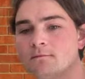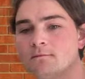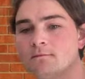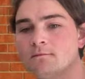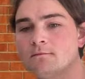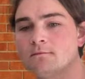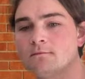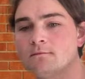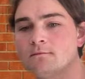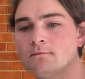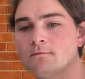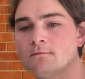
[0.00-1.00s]

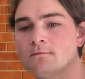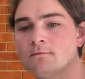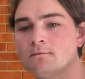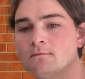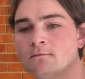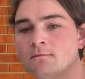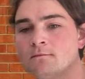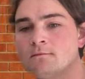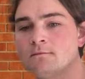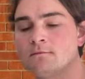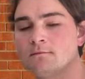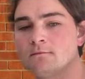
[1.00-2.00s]

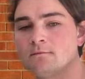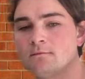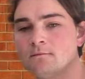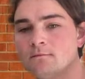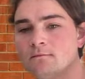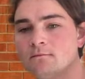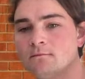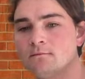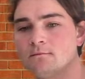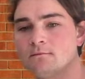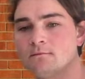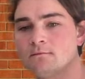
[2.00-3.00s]

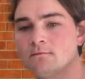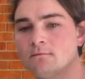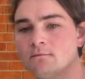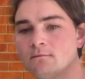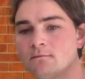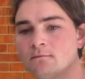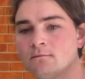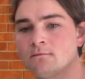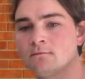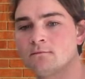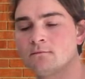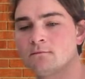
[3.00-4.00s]

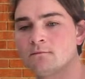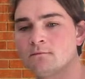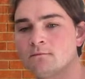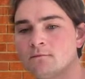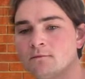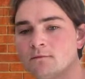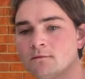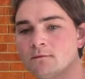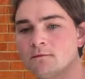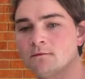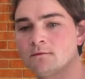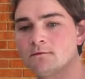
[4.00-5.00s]

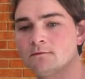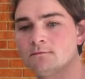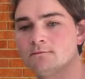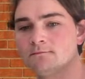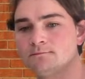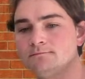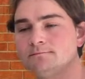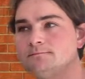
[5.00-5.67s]
(not speaking)